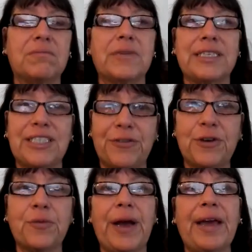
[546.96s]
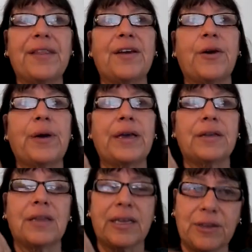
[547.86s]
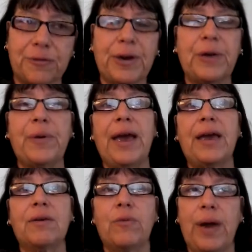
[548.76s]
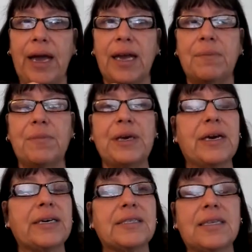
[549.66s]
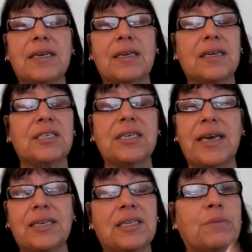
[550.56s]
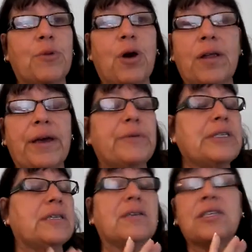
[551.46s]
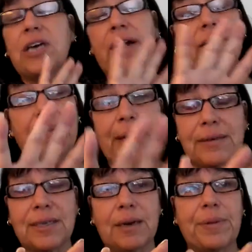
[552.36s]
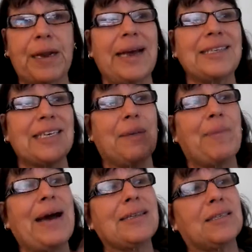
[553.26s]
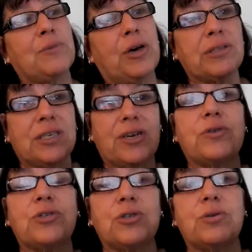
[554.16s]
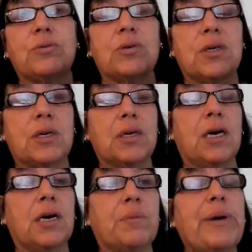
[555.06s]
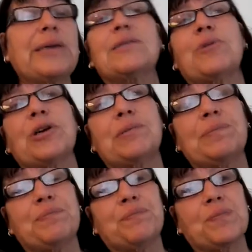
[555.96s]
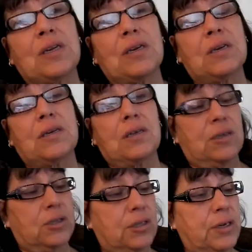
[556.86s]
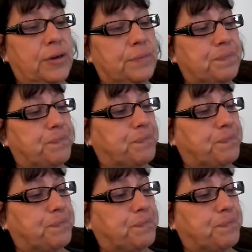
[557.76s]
a different way than going like the freeway way, because to get to the mall, it was entirely backed up. And I had to get past the mall to go to PetSmart. So,